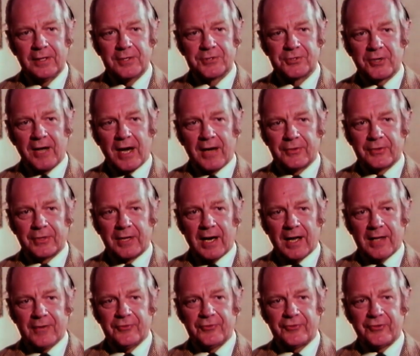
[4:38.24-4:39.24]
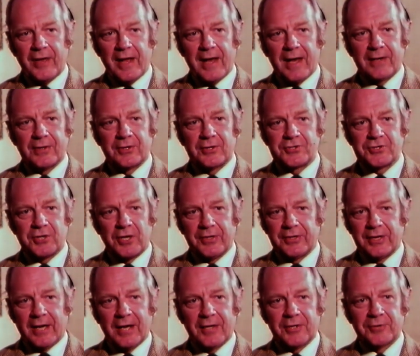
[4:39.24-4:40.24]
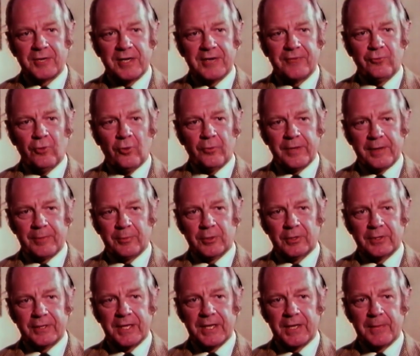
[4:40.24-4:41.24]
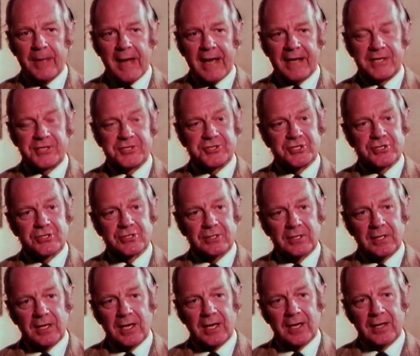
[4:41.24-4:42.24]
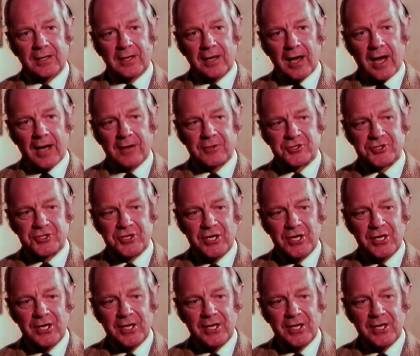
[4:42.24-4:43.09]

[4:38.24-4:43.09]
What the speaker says: took out the guns, and shot down 24 people in the baggage lounge.